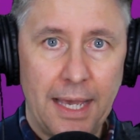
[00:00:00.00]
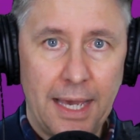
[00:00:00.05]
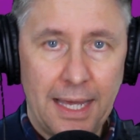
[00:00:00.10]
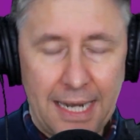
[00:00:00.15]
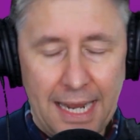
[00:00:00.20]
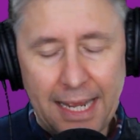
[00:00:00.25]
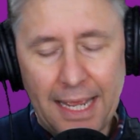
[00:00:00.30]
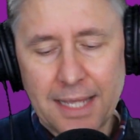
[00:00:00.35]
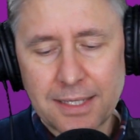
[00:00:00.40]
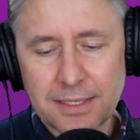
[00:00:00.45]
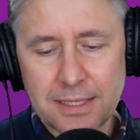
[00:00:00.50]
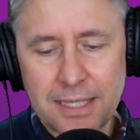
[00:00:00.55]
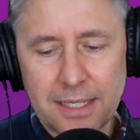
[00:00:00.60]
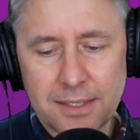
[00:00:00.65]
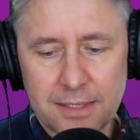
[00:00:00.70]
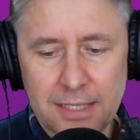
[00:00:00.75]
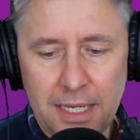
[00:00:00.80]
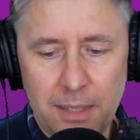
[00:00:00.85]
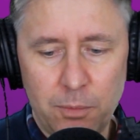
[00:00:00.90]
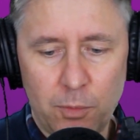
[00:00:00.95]
And I asked
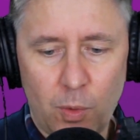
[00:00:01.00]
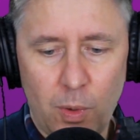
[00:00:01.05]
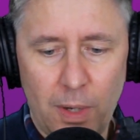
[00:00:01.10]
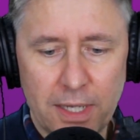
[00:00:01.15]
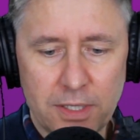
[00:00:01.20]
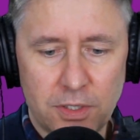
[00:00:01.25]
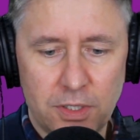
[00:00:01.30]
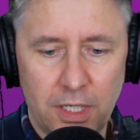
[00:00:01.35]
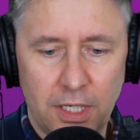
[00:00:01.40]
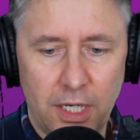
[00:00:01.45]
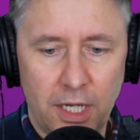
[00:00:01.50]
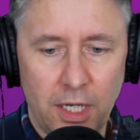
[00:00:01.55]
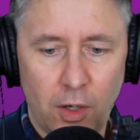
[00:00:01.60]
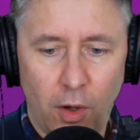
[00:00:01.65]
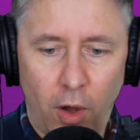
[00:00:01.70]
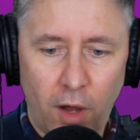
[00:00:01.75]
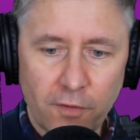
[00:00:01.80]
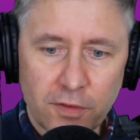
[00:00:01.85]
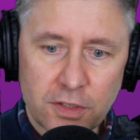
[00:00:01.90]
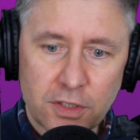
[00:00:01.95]
that same question, and
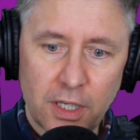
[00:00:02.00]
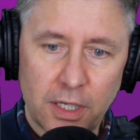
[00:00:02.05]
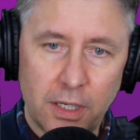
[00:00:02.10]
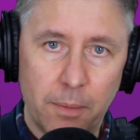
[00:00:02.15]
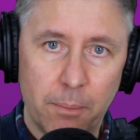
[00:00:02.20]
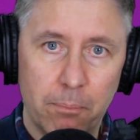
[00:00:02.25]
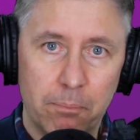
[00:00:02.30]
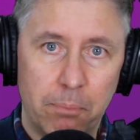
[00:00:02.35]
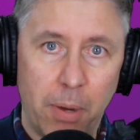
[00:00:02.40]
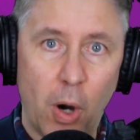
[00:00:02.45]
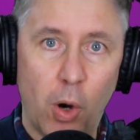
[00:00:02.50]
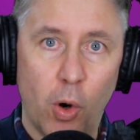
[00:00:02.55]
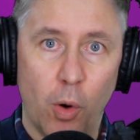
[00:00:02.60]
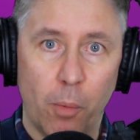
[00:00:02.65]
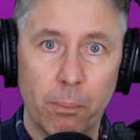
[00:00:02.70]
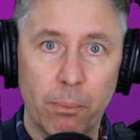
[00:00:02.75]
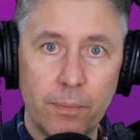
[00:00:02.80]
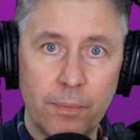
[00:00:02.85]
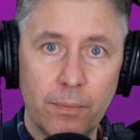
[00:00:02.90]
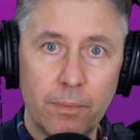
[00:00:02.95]
all of a sudden,
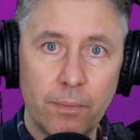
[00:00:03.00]
boom.